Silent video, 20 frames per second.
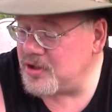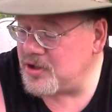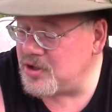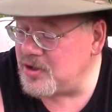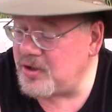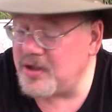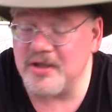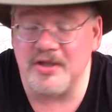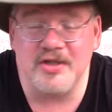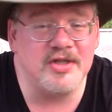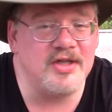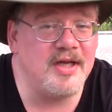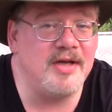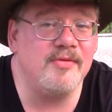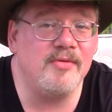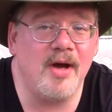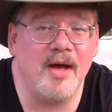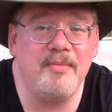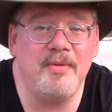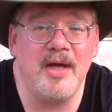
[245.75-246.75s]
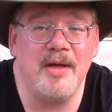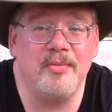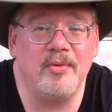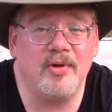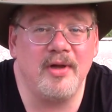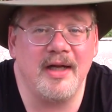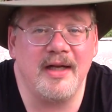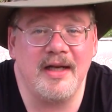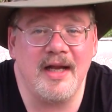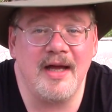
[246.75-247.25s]
You can see why people
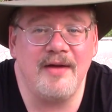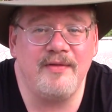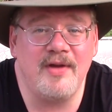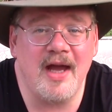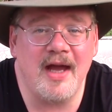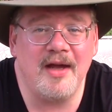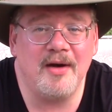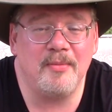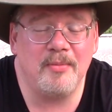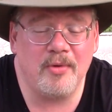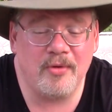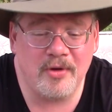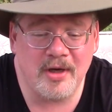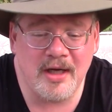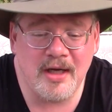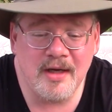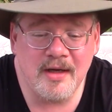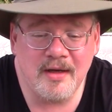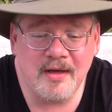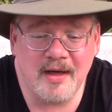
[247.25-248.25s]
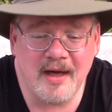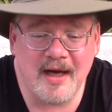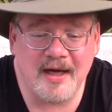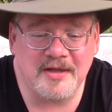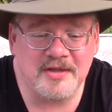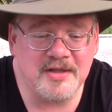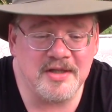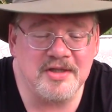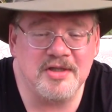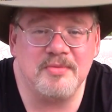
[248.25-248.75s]
like Dave Canterbury
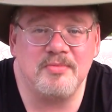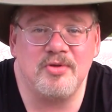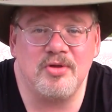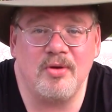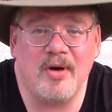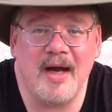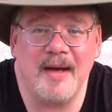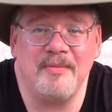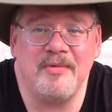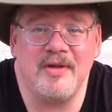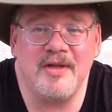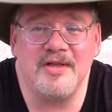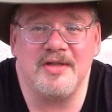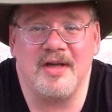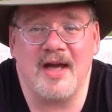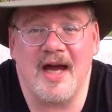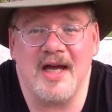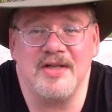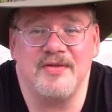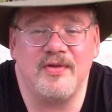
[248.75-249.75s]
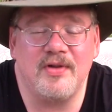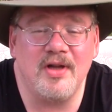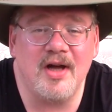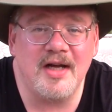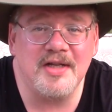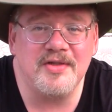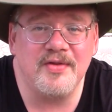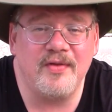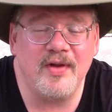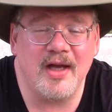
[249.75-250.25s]
actually subscribe to this guy's
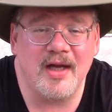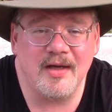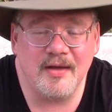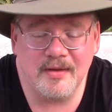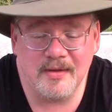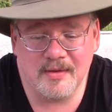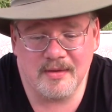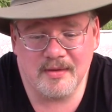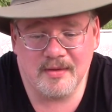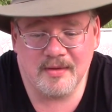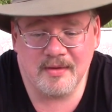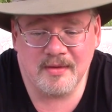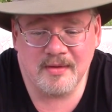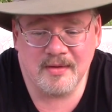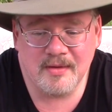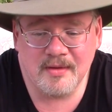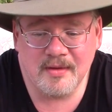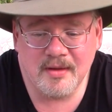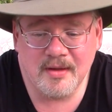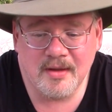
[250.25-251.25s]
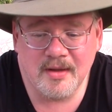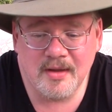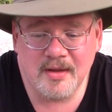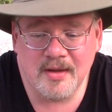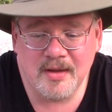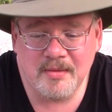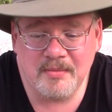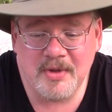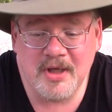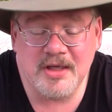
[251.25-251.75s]
philosophy.
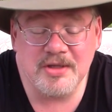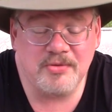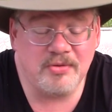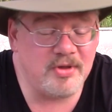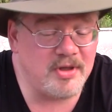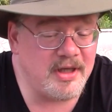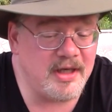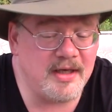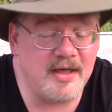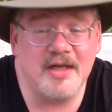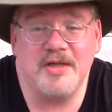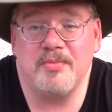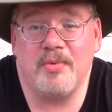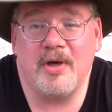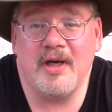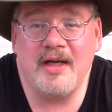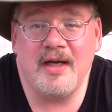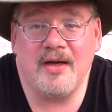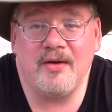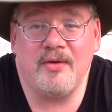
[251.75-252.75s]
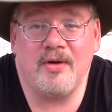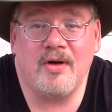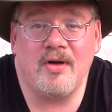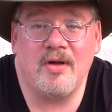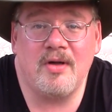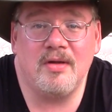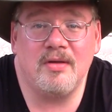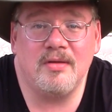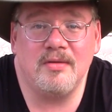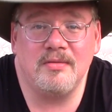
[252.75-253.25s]
Because really it does break down to
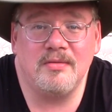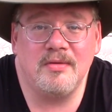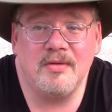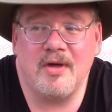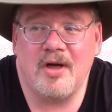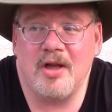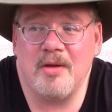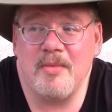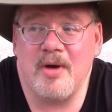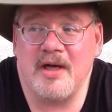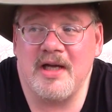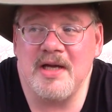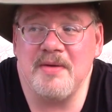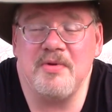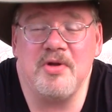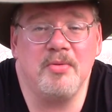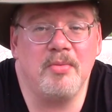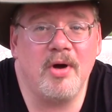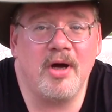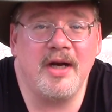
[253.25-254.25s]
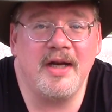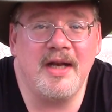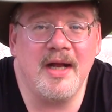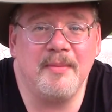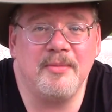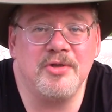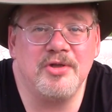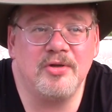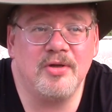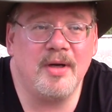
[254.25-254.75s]
all about keeping your body
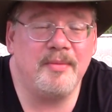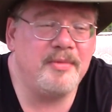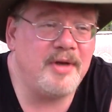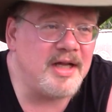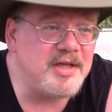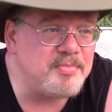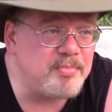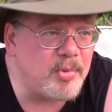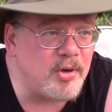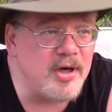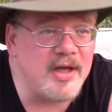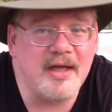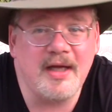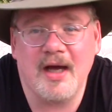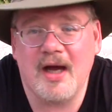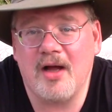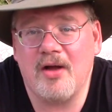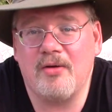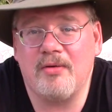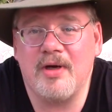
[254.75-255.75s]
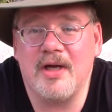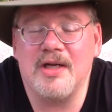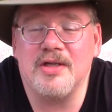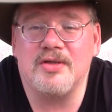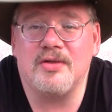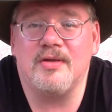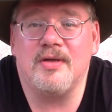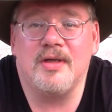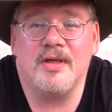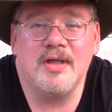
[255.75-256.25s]
temperature up, and that's burning calories
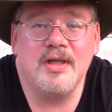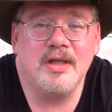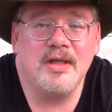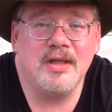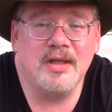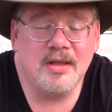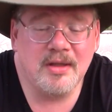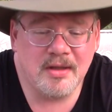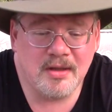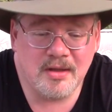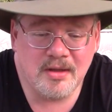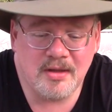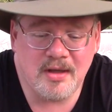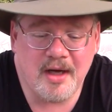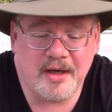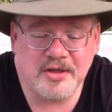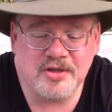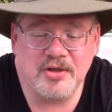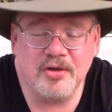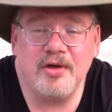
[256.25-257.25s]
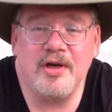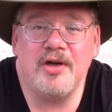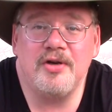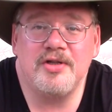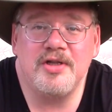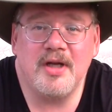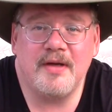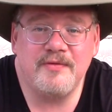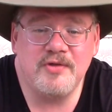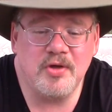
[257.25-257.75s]
and not exerting
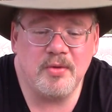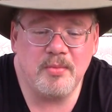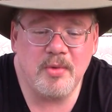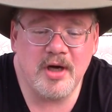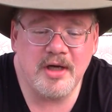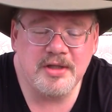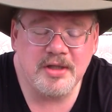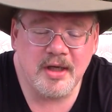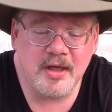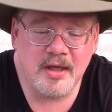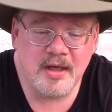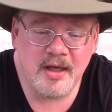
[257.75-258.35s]
yourself so much.